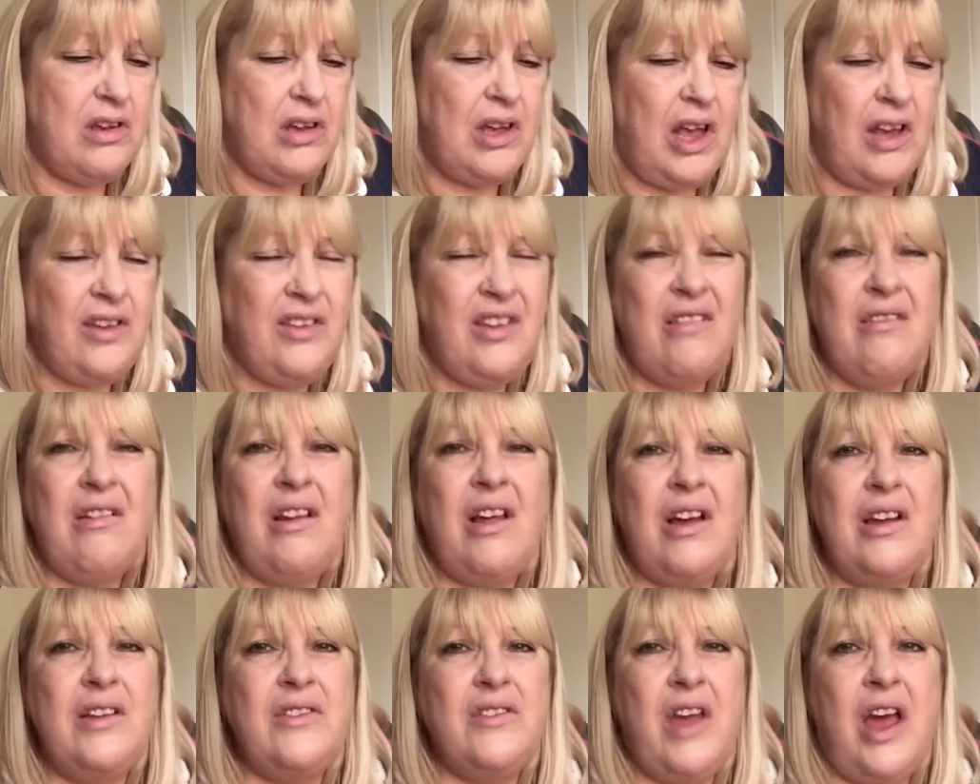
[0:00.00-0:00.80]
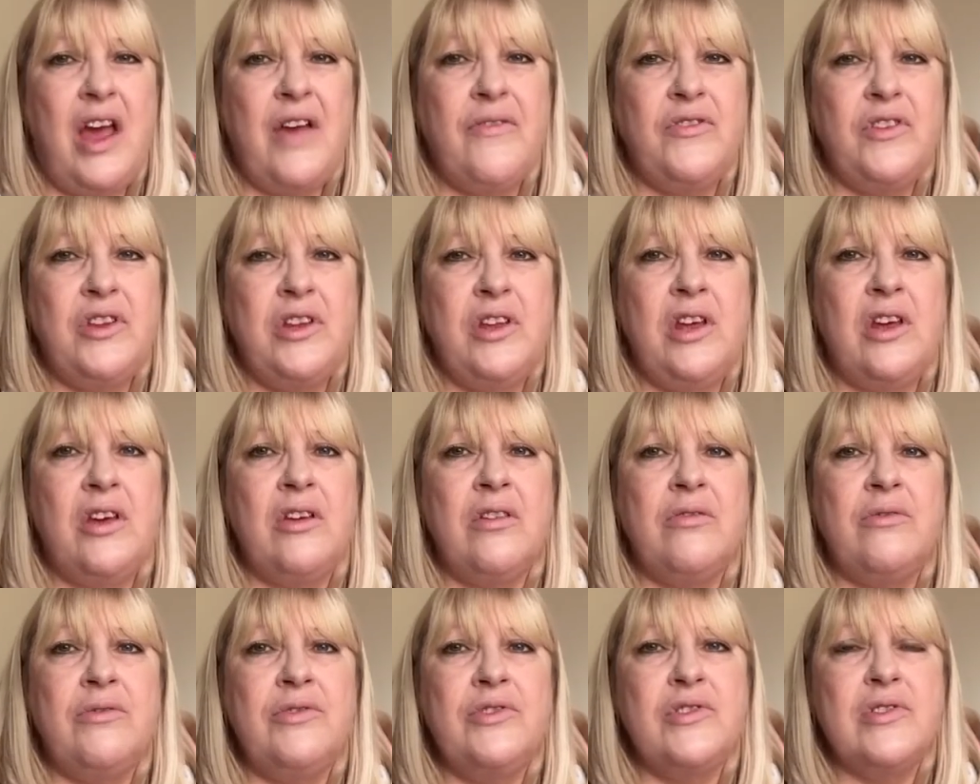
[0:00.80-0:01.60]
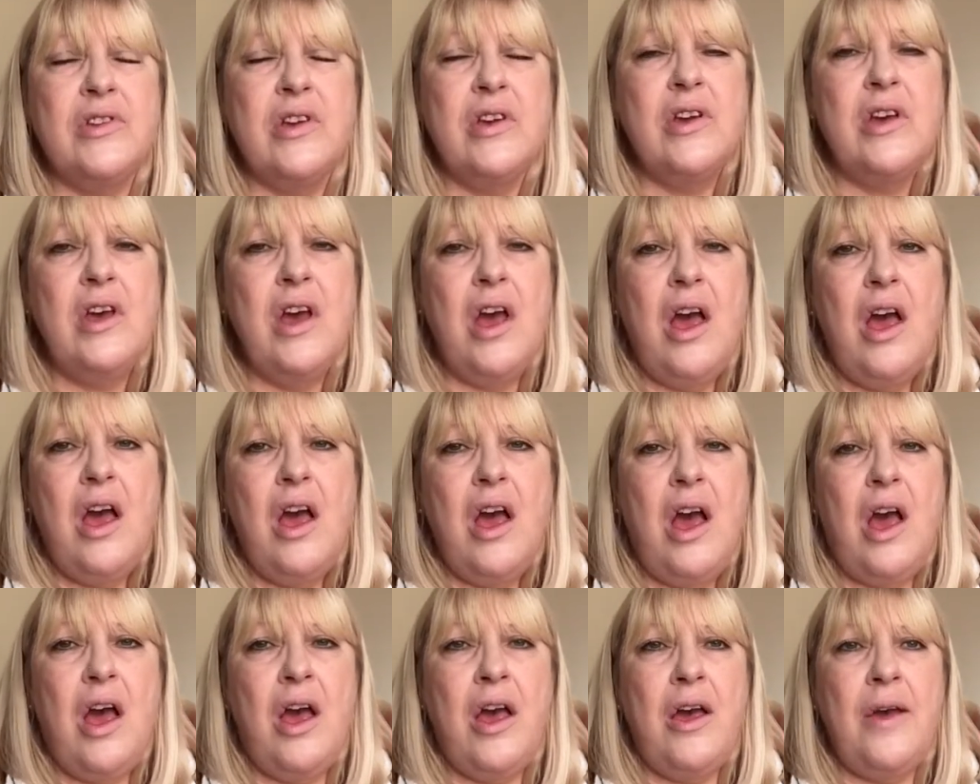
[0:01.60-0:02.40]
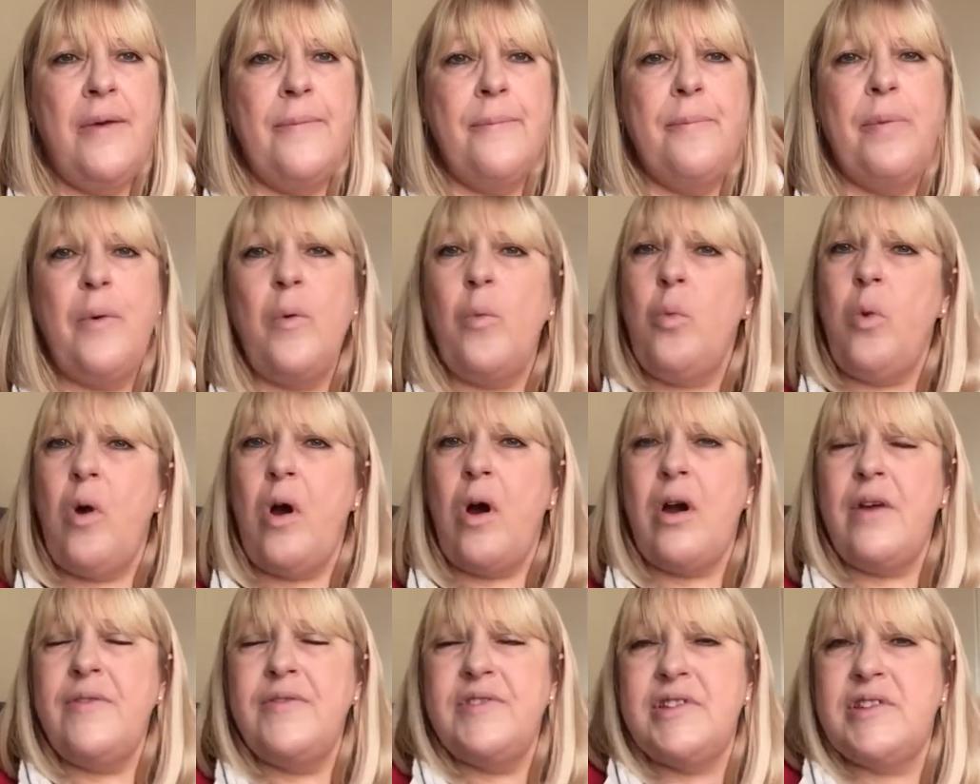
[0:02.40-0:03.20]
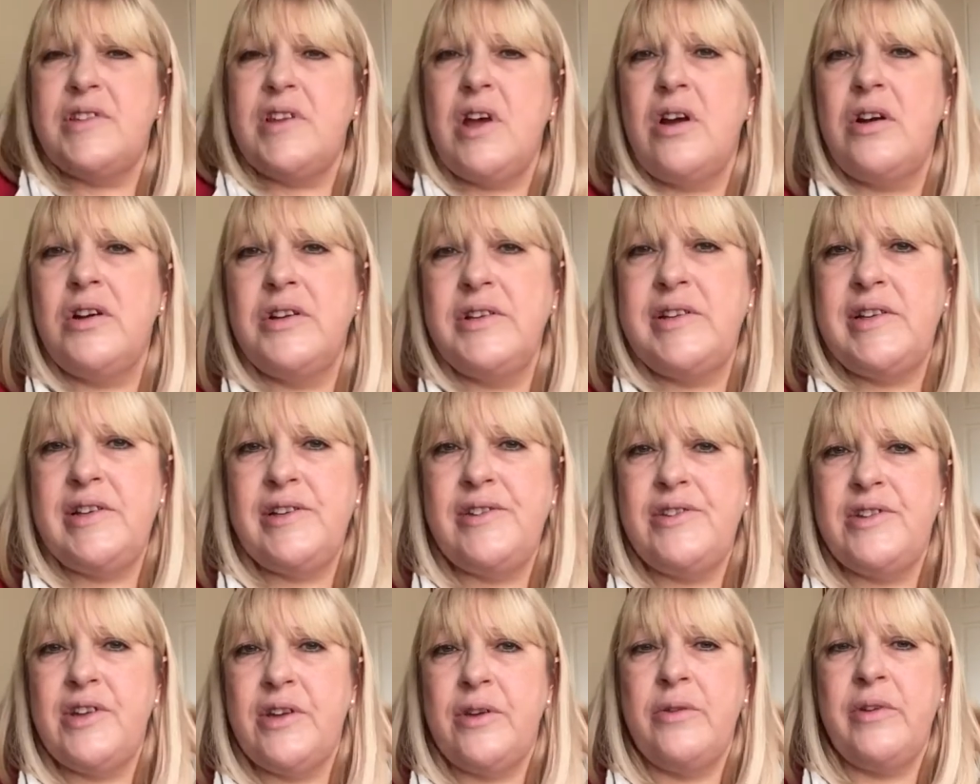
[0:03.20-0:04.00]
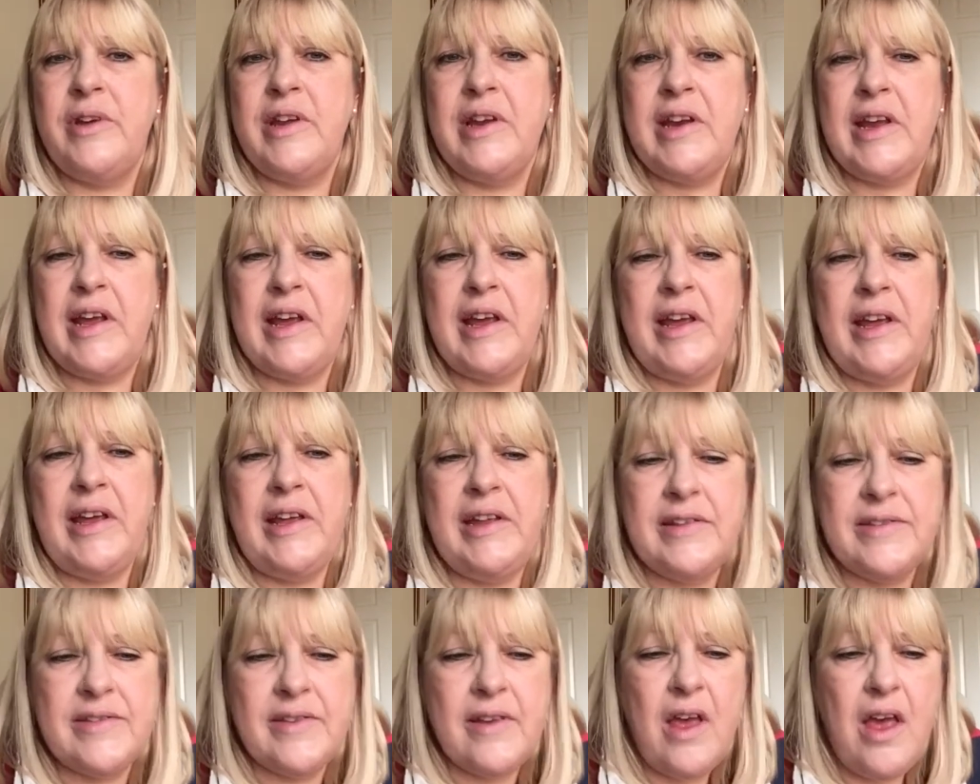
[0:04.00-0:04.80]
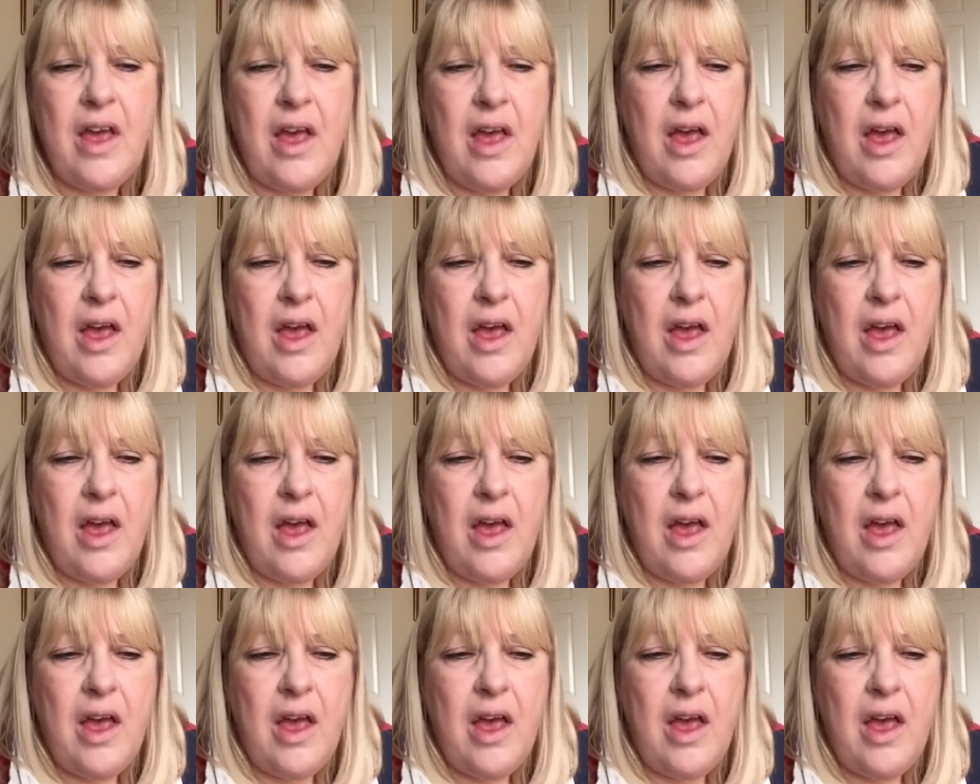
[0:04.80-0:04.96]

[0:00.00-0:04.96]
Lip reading: I don't like to have to use. But what I've started doing is,